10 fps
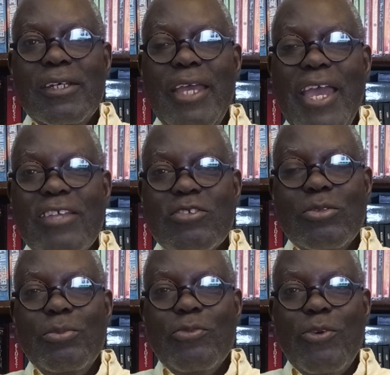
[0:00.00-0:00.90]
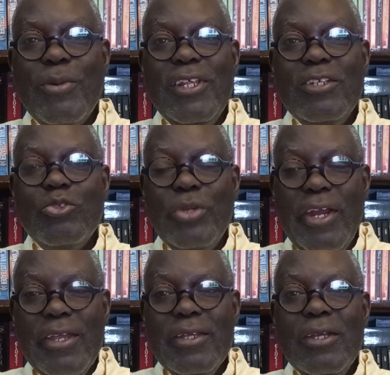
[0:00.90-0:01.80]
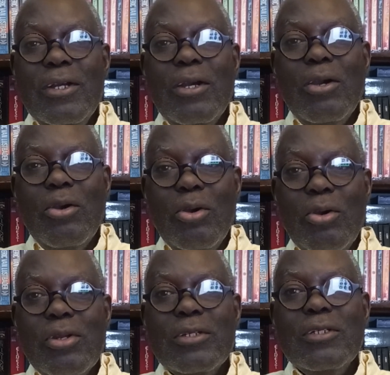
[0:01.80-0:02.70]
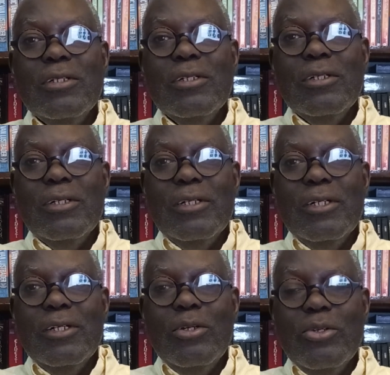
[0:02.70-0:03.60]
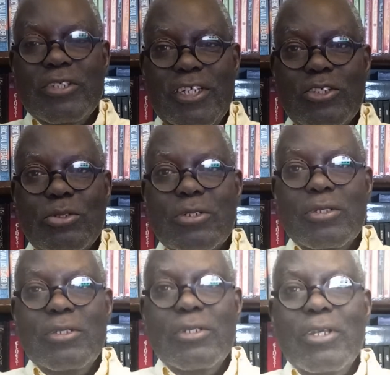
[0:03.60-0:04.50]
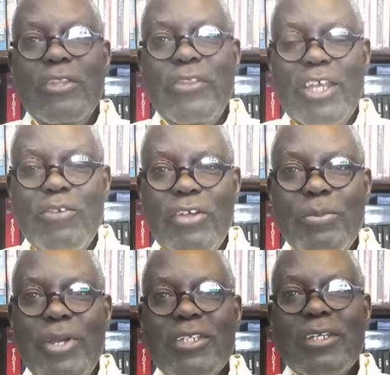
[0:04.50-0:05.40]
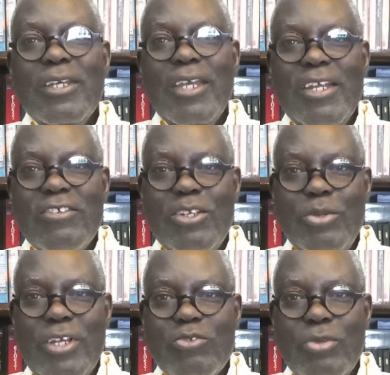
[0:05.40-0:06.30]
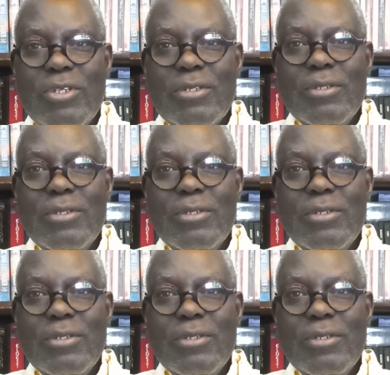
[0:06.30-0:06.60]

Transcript: X, formerly Twitter, or on TikTok. Thank you very much, and see you next week.